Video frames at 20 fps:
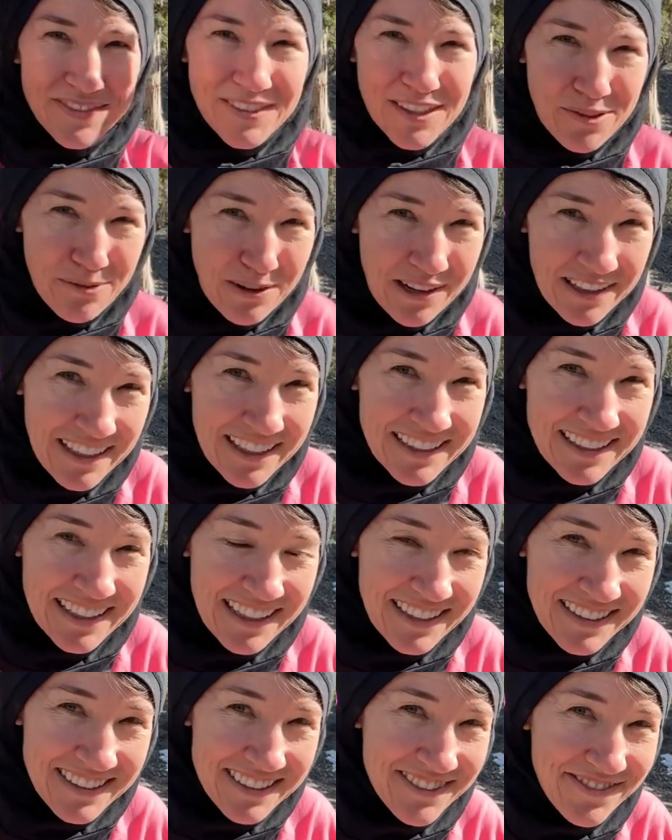You can wear it like
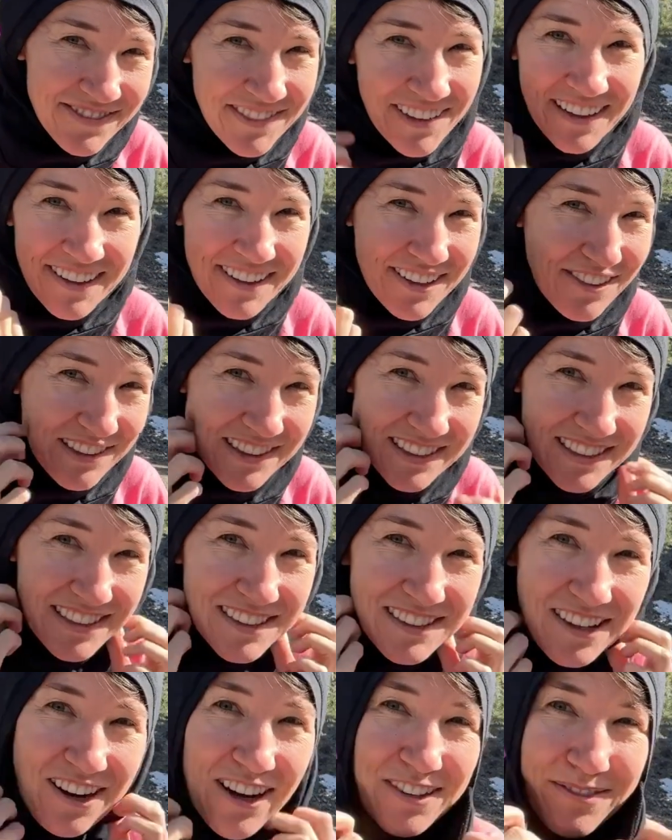this. I don't know what this
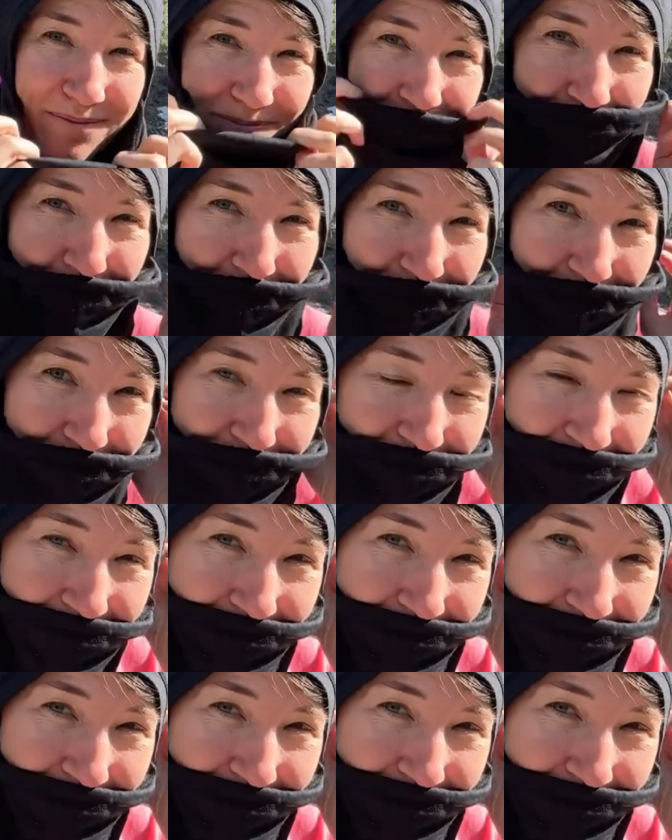is called, but